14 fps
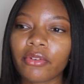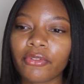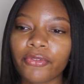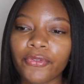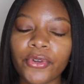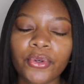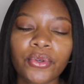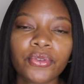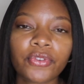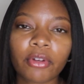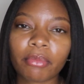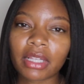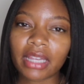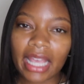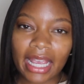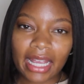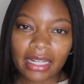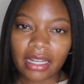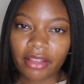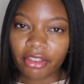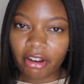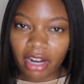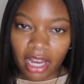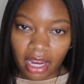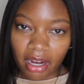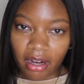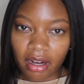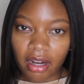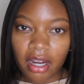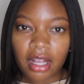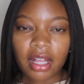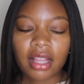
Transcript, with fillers: food from the land in their hair.